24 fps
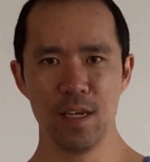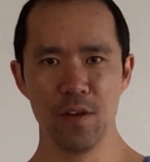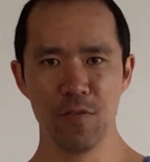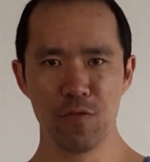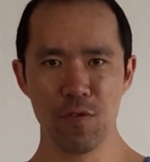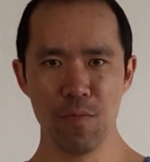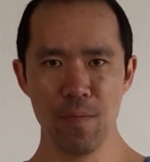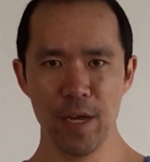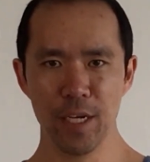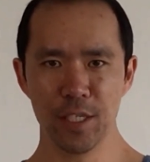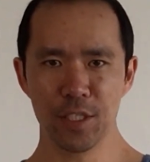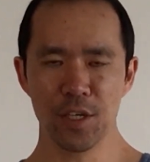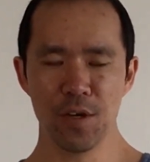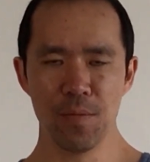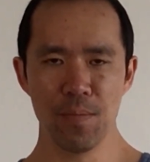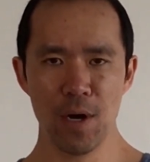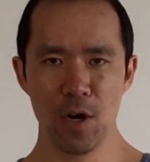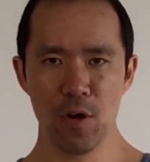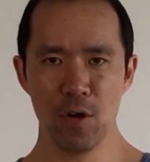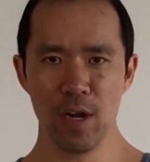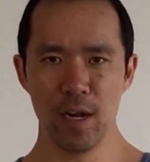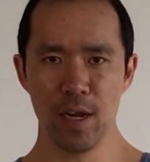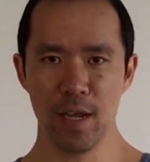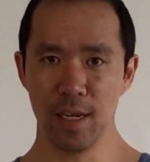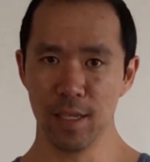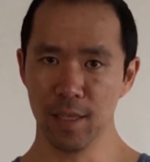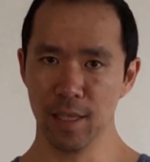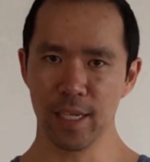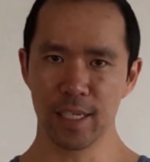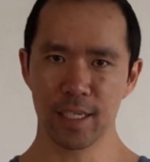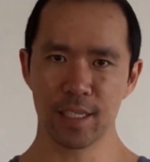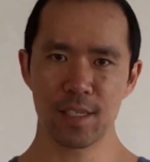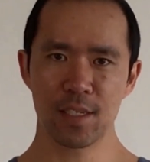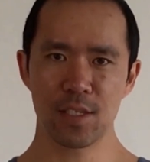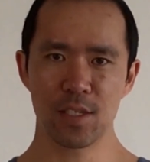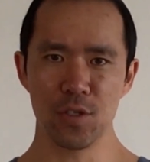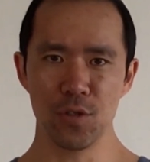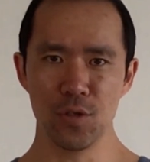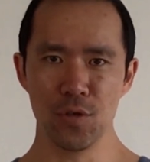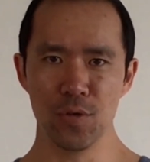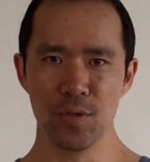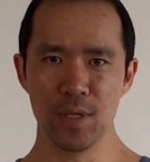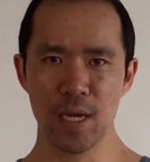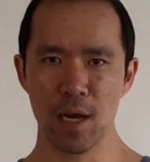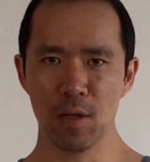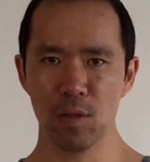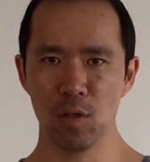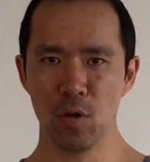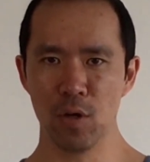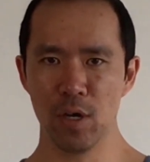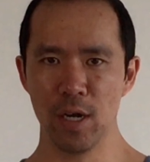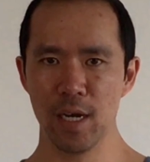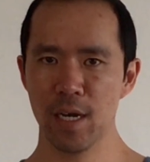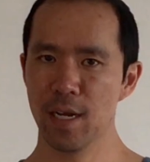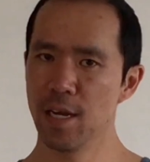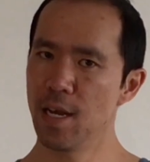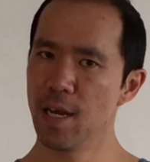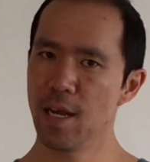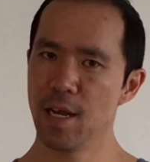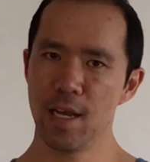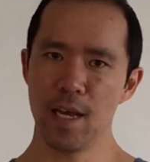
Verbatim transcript: information about it and links to download it